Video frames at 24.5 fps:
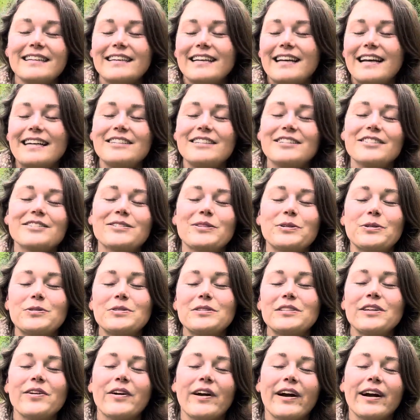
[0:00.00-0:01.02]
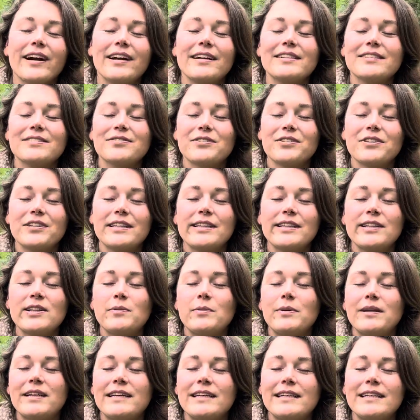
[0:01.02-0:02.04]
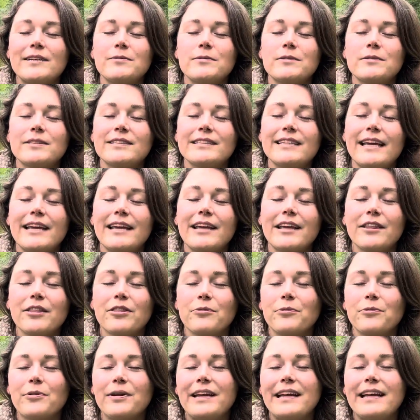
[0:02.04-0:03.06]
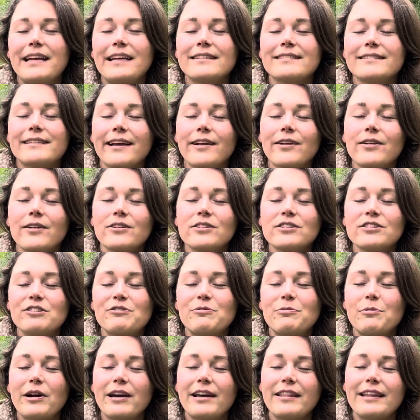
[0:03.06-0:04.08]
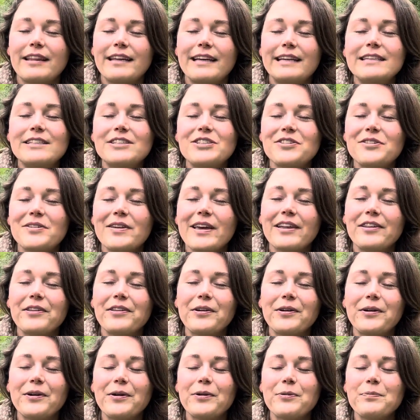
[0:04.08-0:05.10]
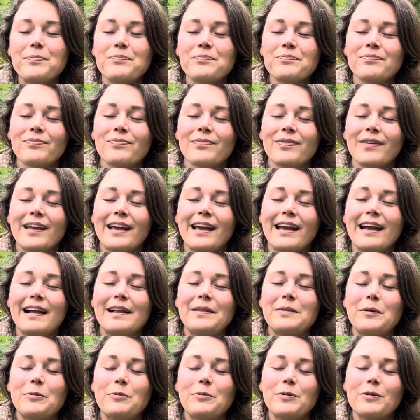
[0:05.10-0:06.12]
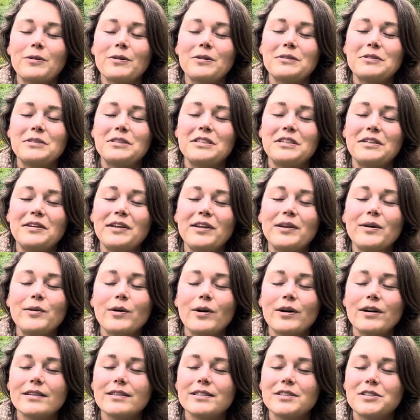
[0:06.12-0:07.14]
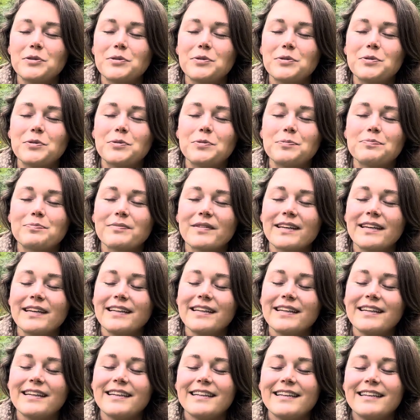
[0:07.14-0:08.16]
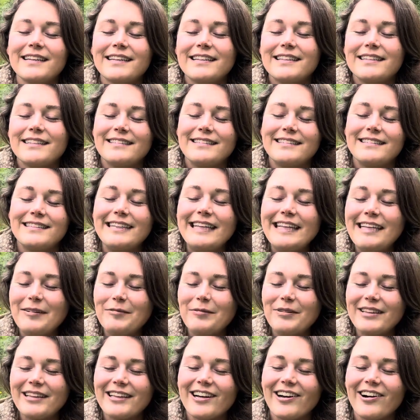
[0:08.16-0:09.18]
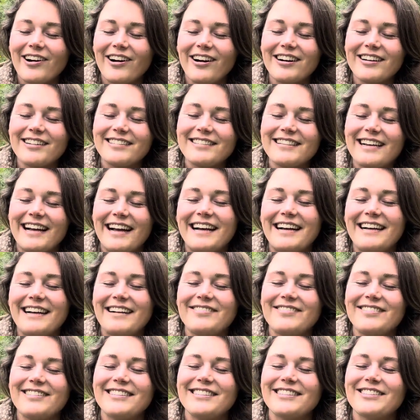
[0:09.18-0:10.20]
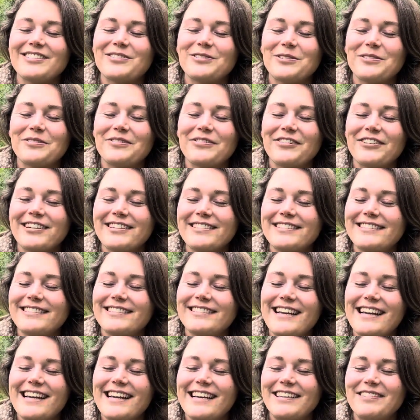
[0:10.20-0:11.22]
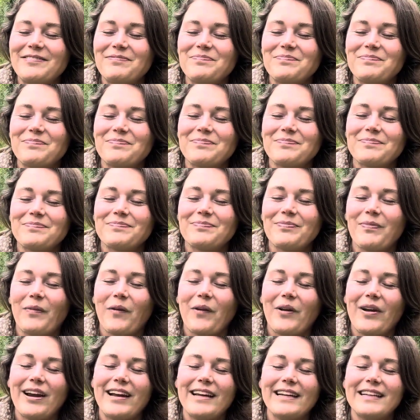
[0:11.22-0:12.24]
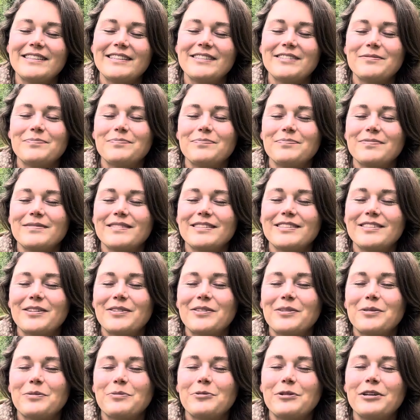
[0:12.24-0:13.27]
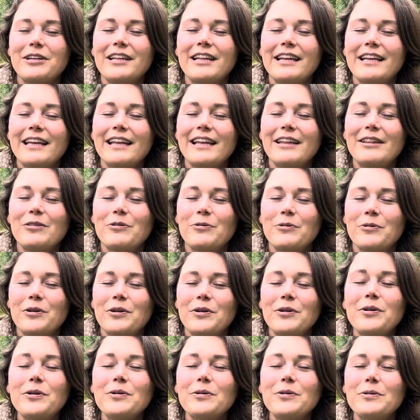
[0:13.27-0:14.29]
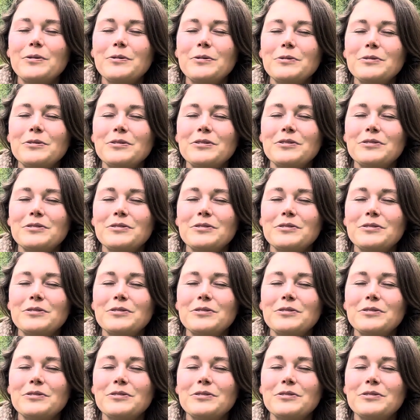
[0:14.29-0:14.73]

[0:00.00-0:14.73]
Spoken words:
and just closing your eyes for a little bit, we'll take 3 cycles of breath in together, and then we'll continue on to seeing what the cards have in store for us today. Right, so breathing in through your nose